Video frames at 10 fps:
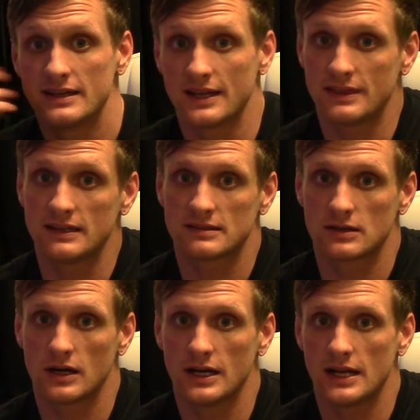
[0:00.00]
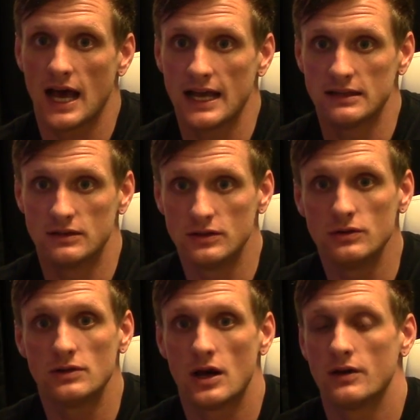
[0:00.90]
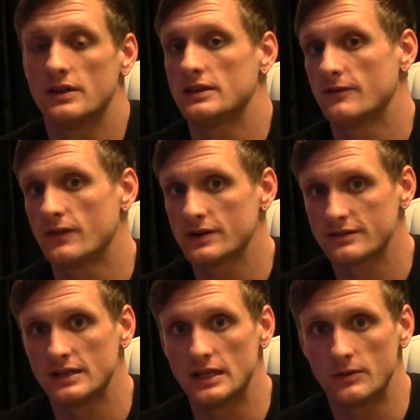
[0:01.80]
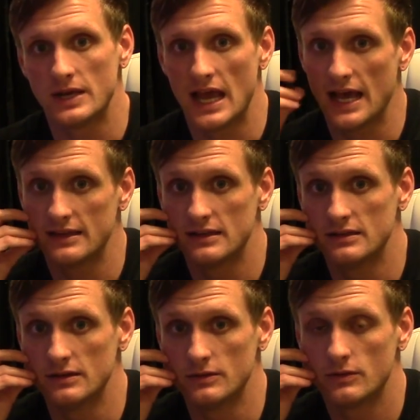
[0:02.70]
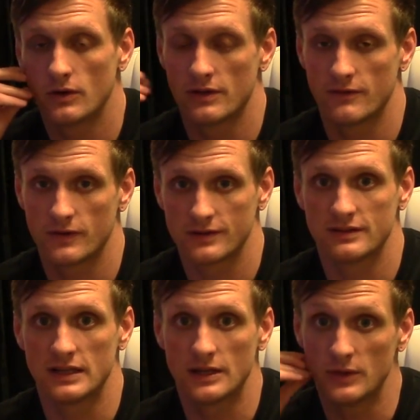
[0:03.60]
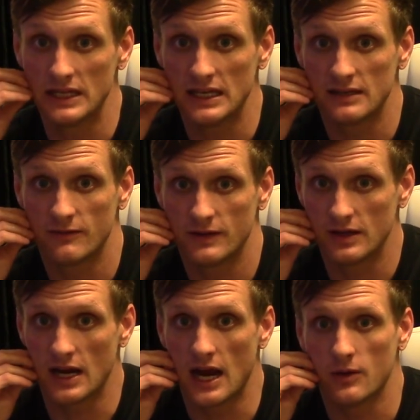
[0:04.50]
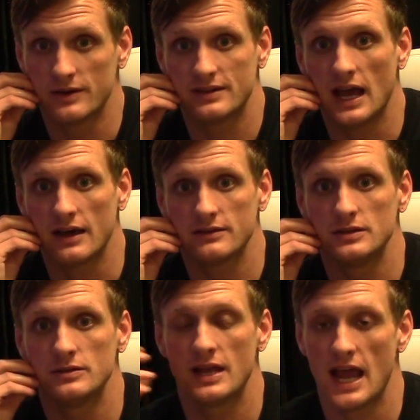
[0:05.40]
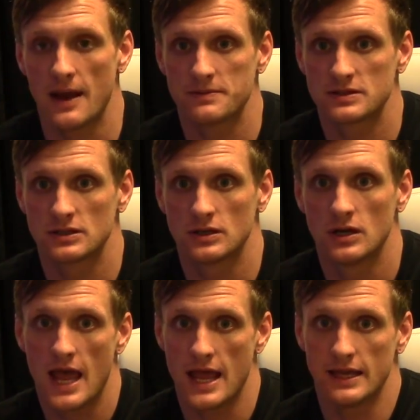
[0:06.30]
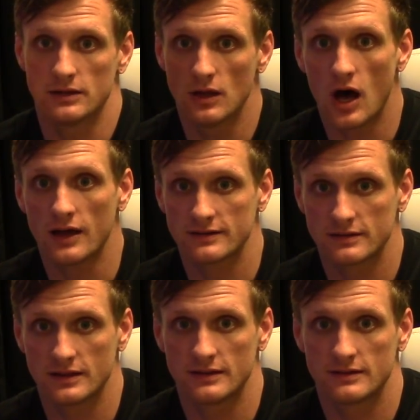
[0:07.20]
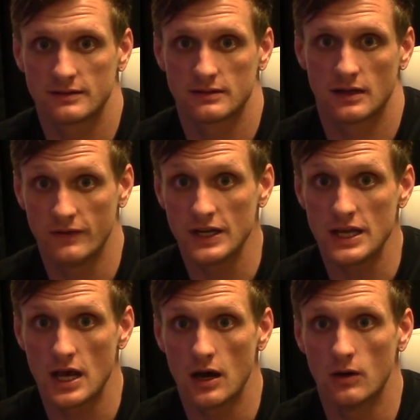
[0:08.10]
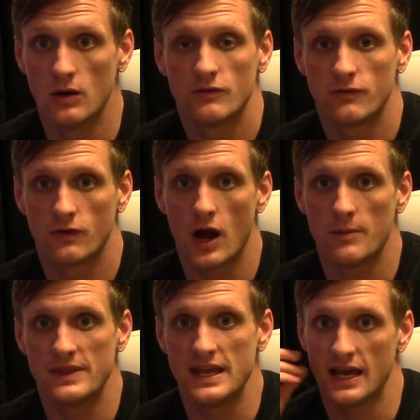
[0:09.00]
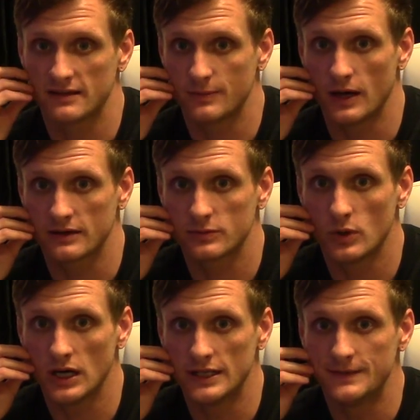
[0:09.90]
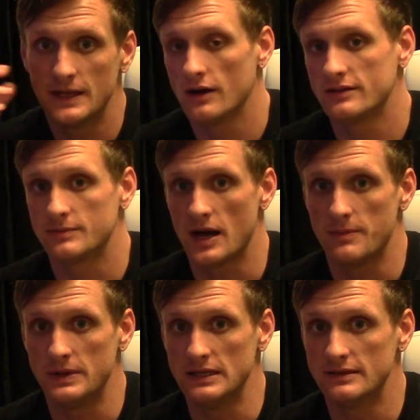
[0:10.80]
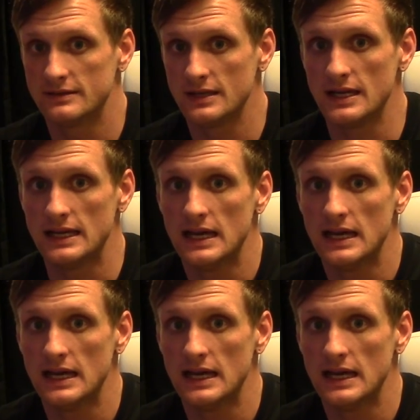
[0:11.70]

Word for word: To get things started, I do know that the first thing we had to do, or the first thing that we needed to figure out, was how to capture a lossless video from the Xbox One onto my P C.